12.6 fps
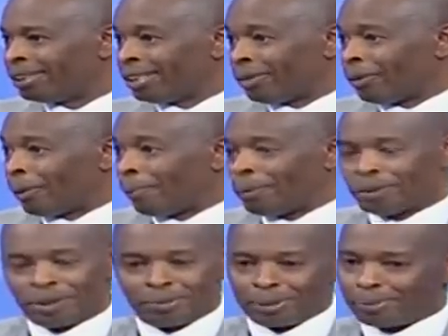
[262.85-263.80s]
Okay. We'll
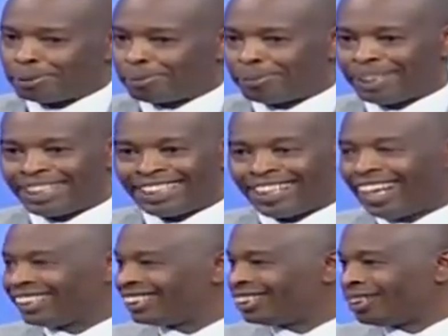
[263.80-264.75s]
possibly be paying
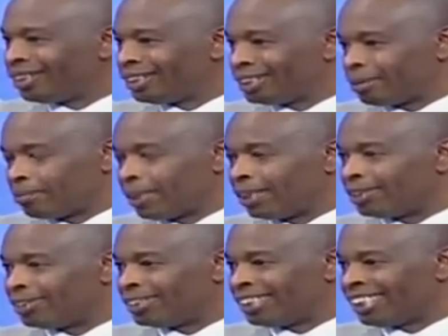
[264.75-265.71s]
$100 a
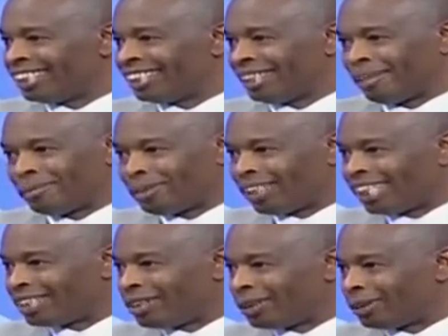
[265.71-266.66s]
barrel. I'm not an
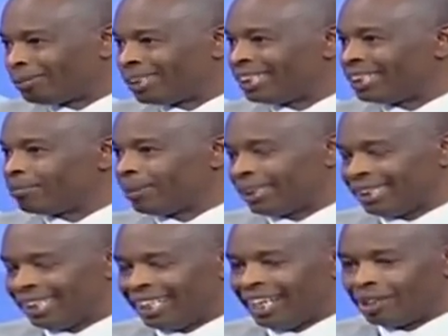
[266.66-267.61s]
economist, but
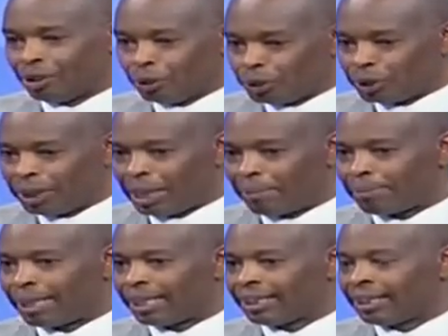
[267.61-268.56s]
I know you'll come
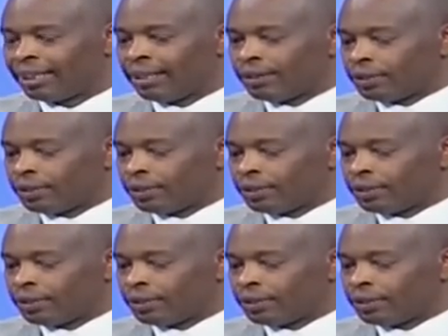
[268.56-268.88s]
back. Mm-hmm.